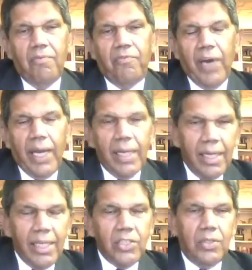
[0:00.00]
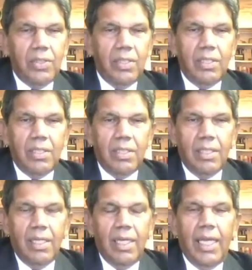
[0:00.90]
violations
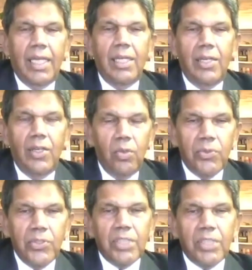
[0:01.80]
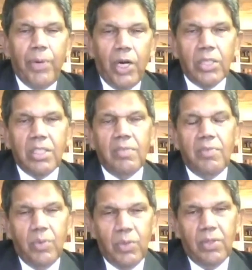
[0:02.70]
in numerous parts
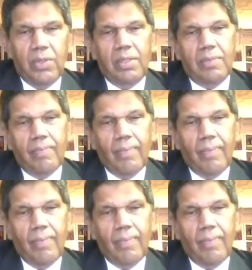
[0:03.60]
of the world.